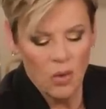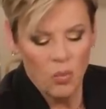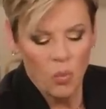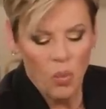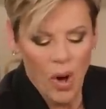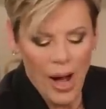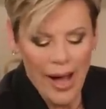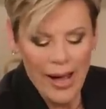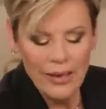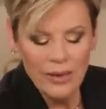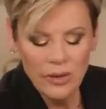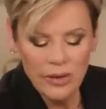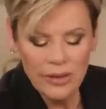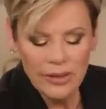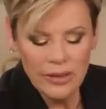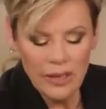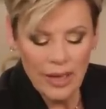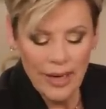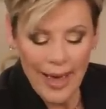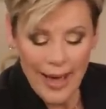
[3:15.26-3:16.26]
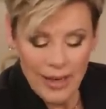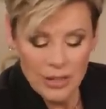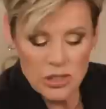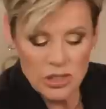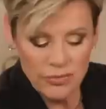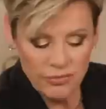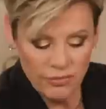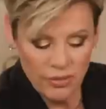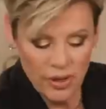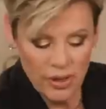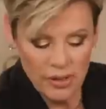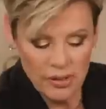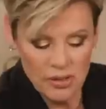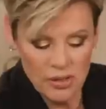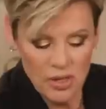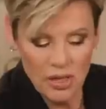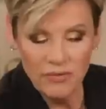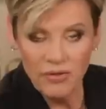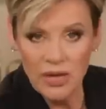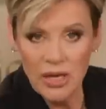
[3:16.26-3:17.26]
Why? Look at the last
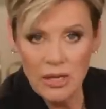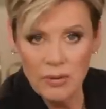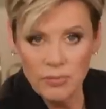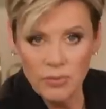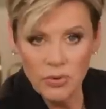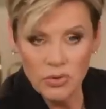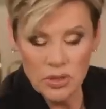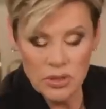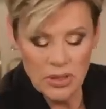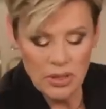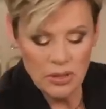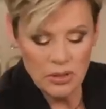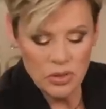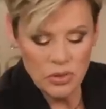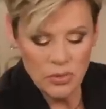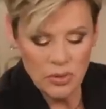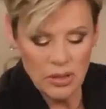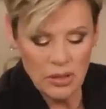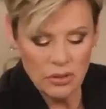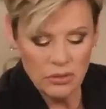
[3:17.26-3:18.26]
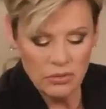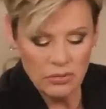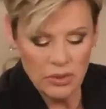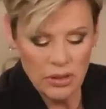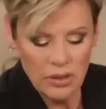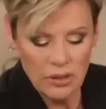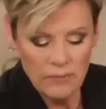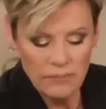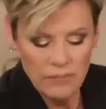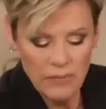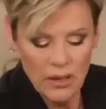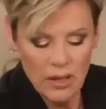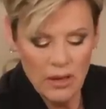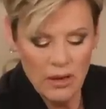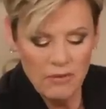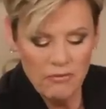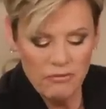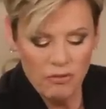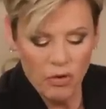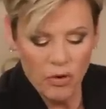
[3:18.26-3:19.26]
phrase of Hebrews 10:23.
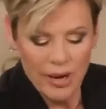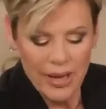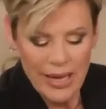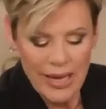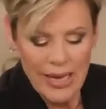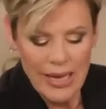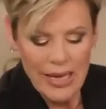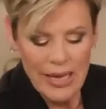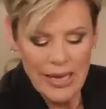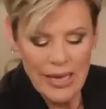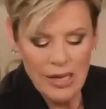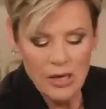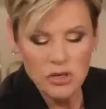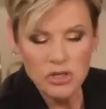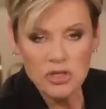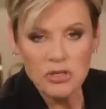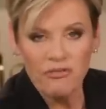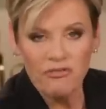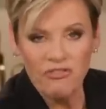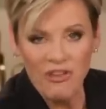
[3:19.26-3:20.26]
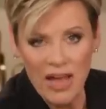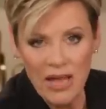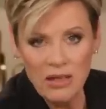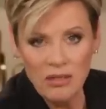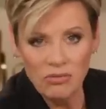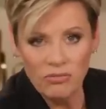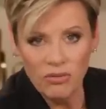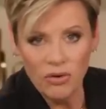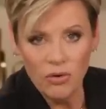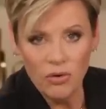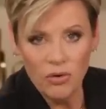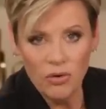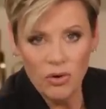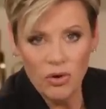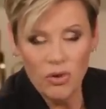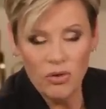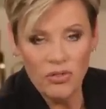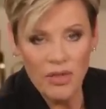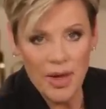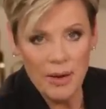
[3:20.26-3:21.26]
For He is faithful
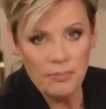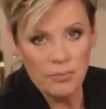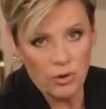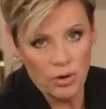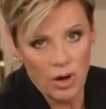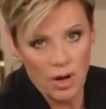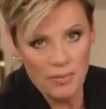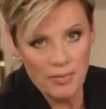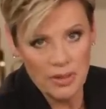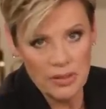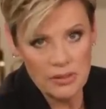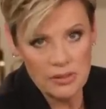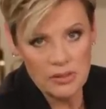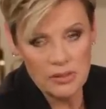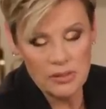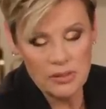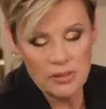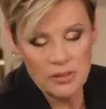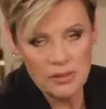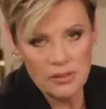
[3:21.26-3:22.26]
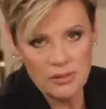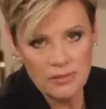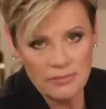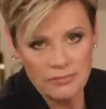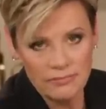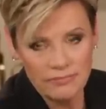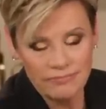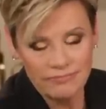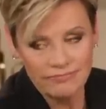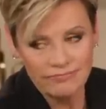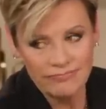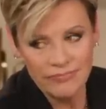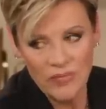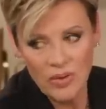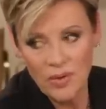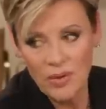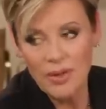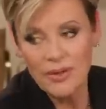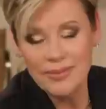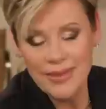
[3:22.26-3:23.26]
that promised.
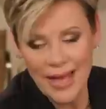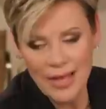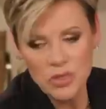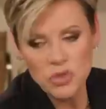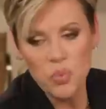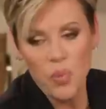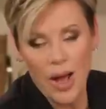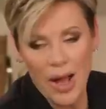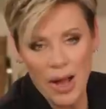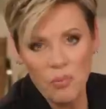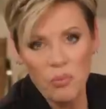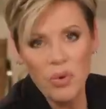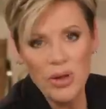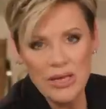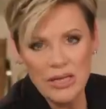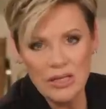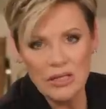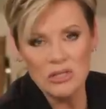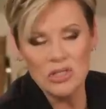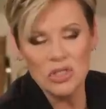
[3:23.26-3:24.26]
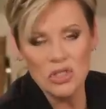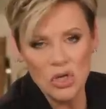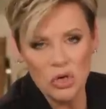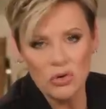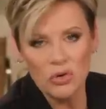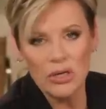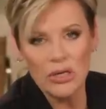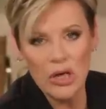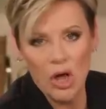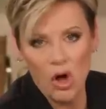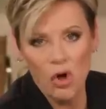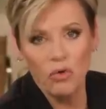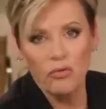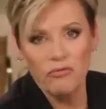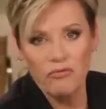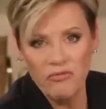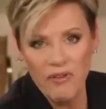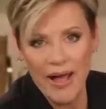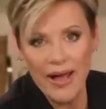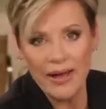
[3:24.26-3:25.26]
That's why we can certainly
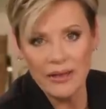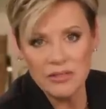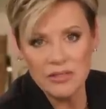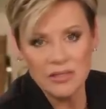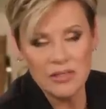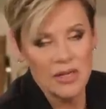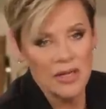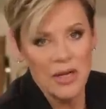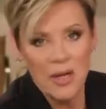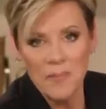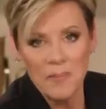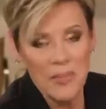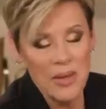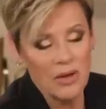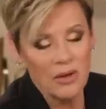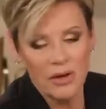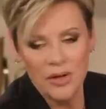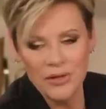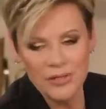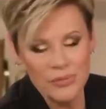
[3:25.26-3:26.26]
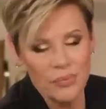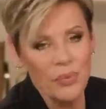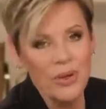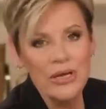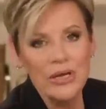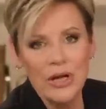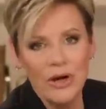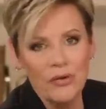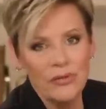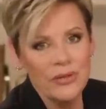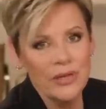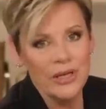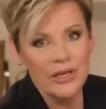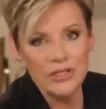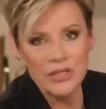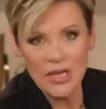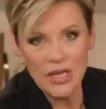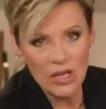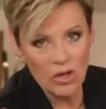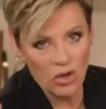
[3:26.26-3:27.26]
hold fast, because we know
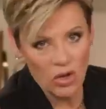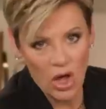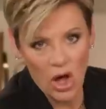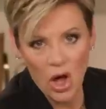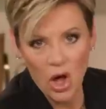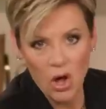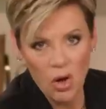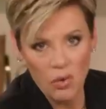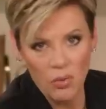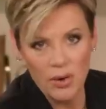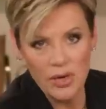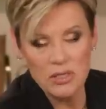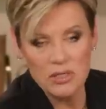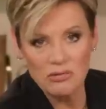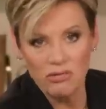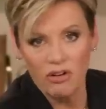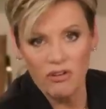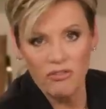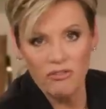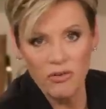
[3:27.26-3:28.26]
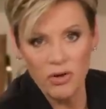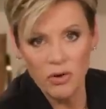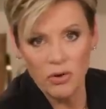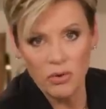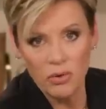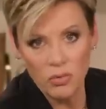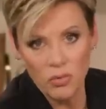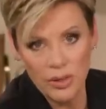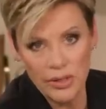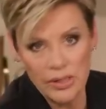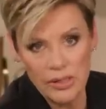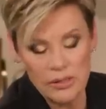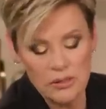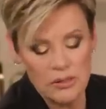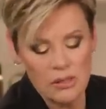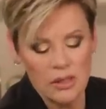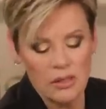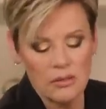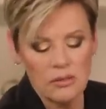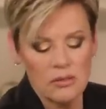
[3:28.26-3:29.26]
this, He'll always fulfill what He
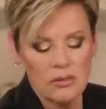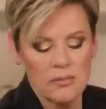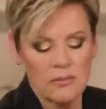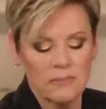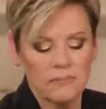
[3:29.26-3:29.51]
says.